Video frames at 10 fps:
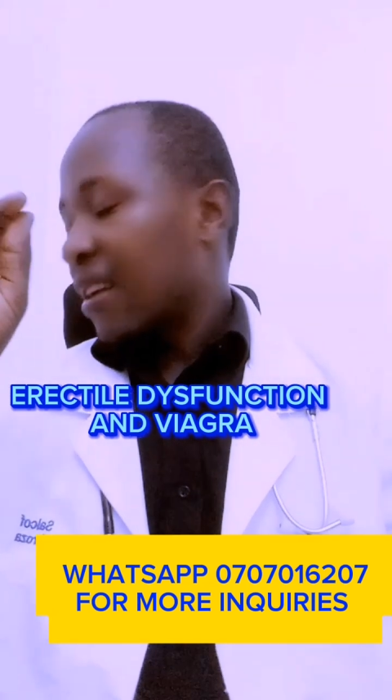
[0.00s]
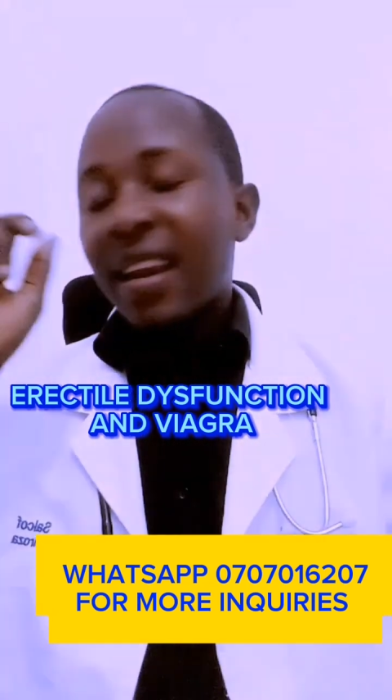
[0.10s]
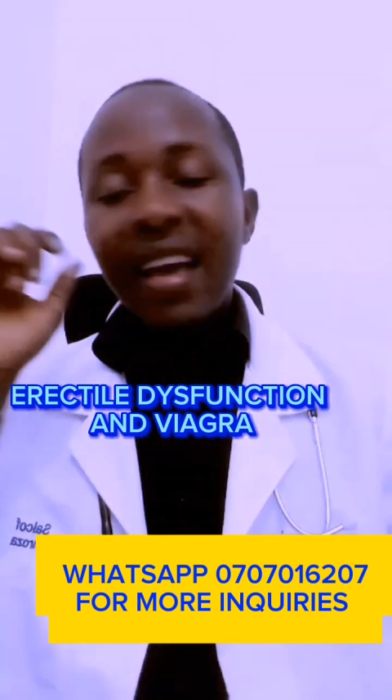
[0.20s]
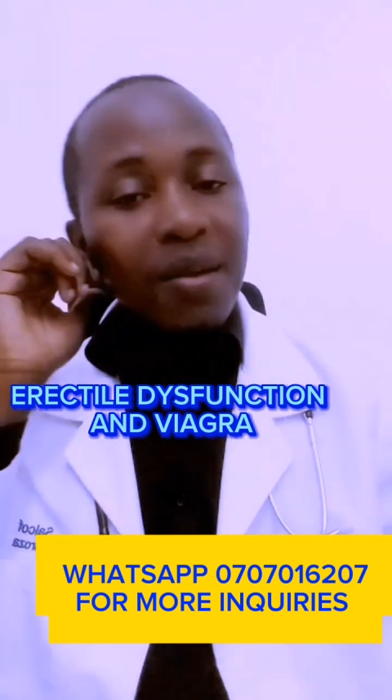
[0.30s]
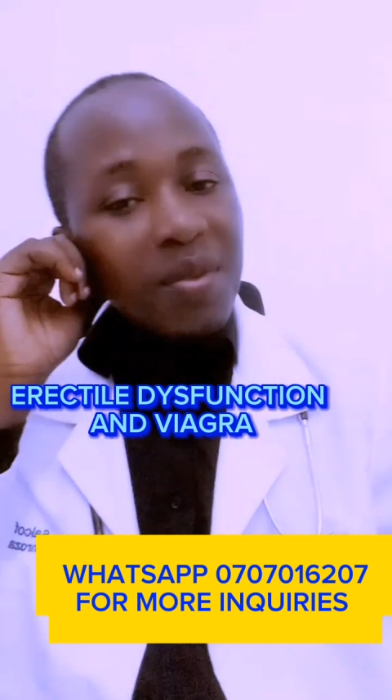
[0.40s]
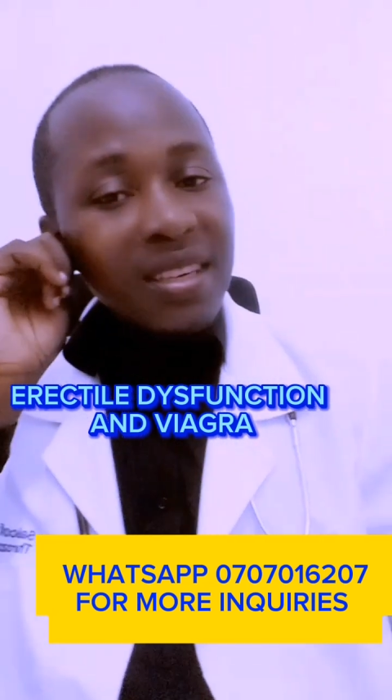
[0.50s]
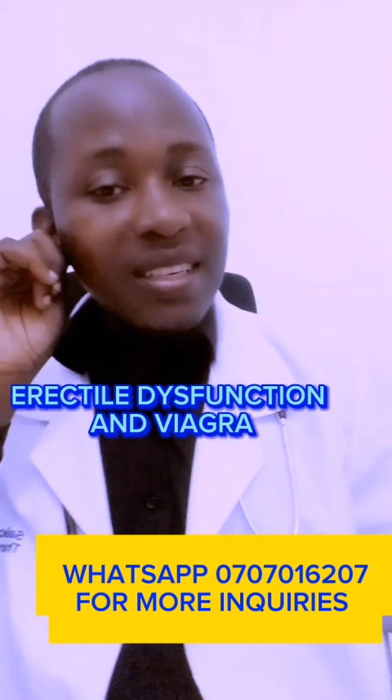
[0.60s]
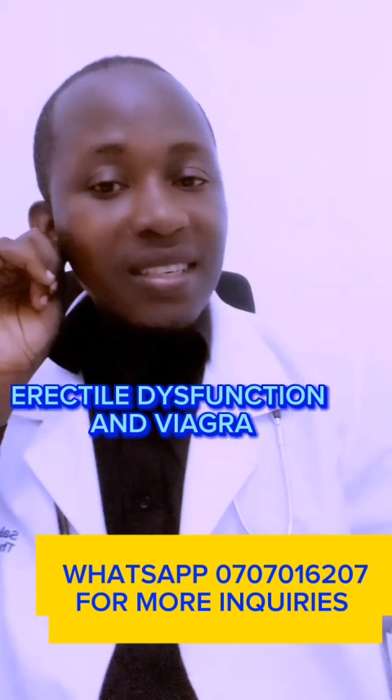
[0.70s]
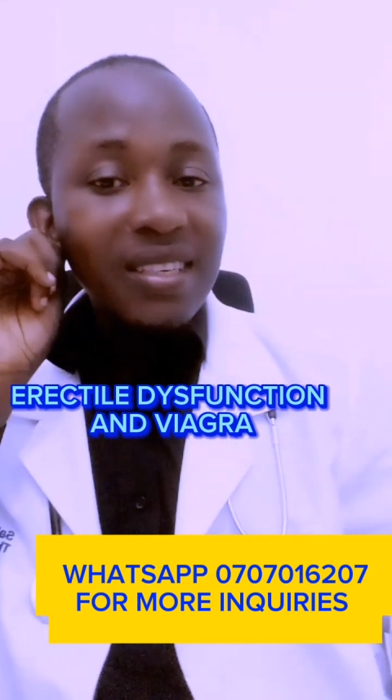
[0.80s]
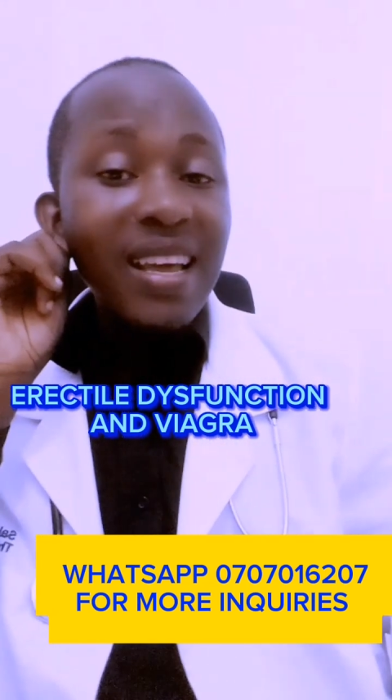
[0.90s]

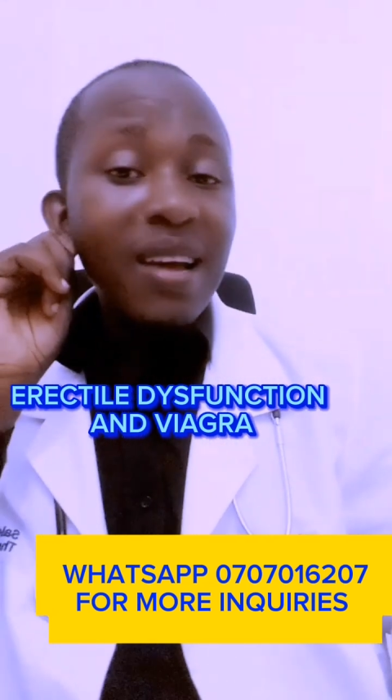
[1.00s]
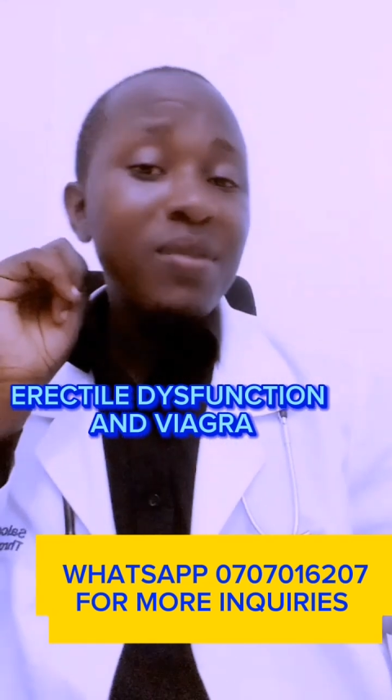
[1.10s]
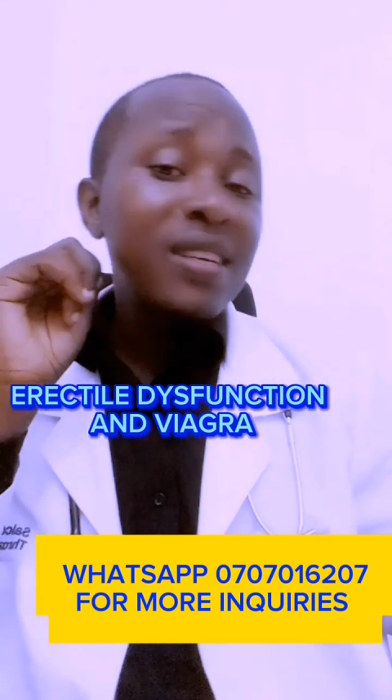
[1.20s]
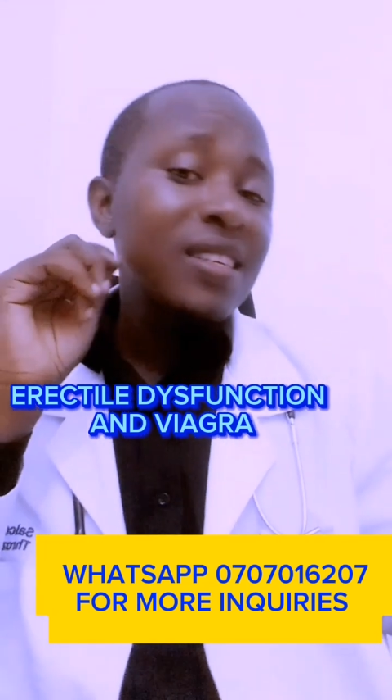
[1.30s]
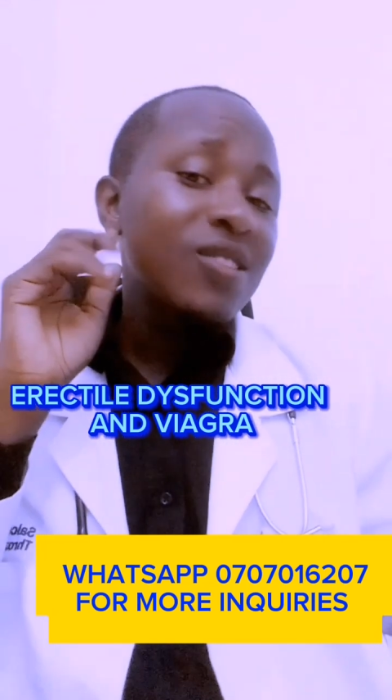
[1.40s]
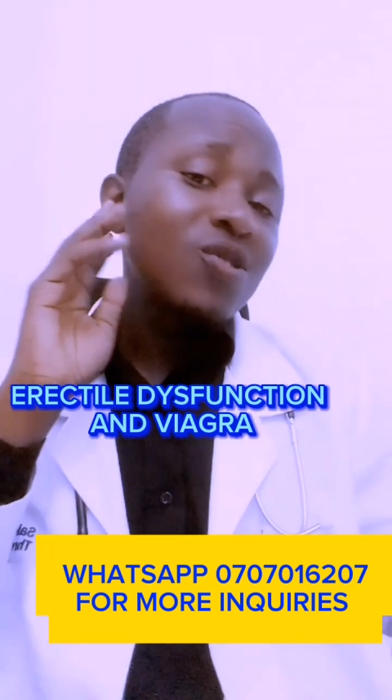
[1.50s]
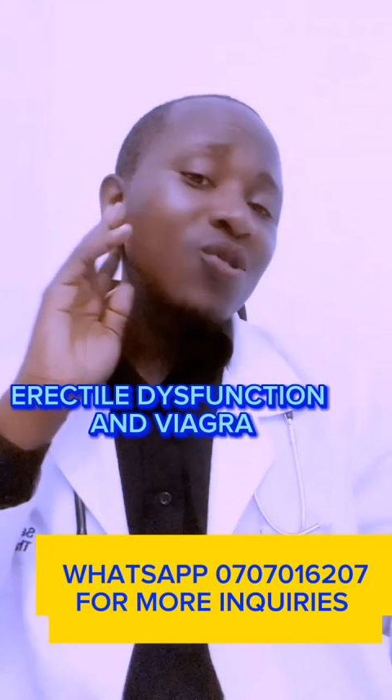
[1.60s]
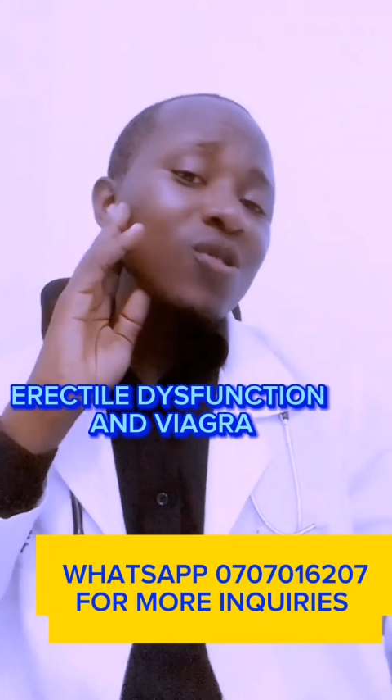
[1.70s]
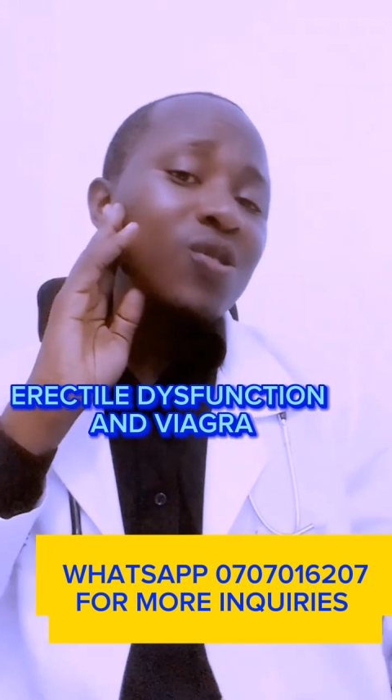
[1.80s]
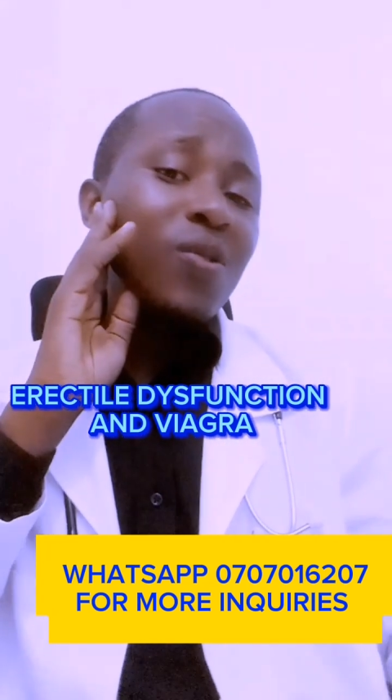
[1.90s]
Diabetes is
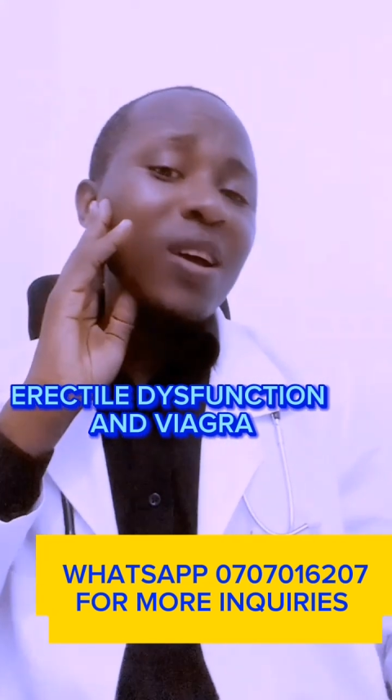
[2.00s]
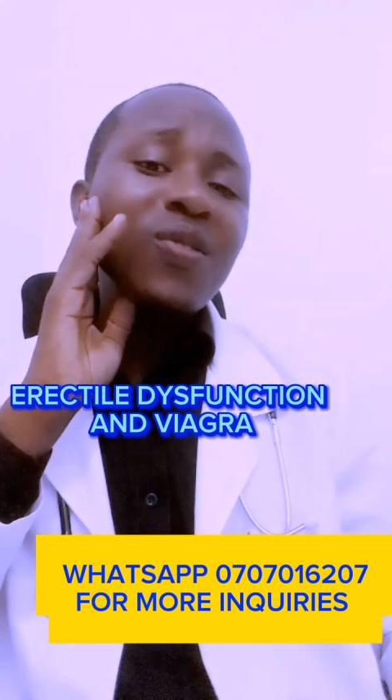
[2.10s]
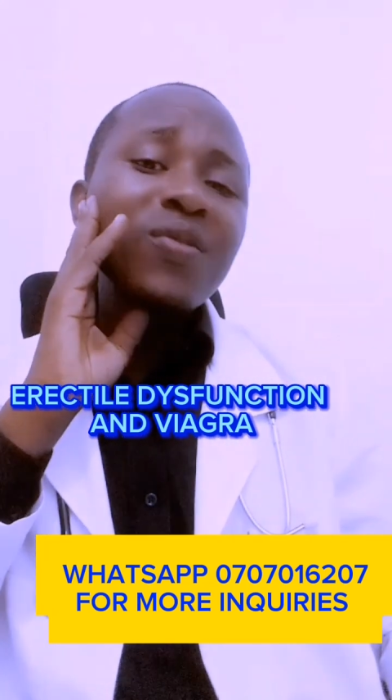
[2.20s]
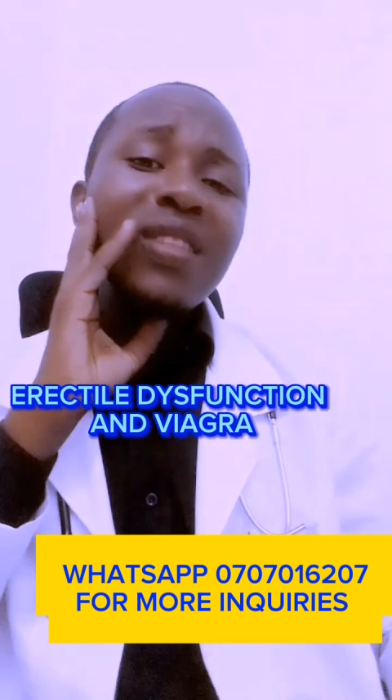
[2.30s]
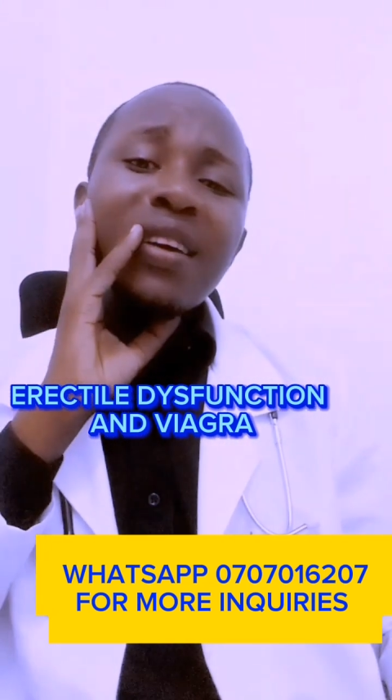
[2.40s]
also one of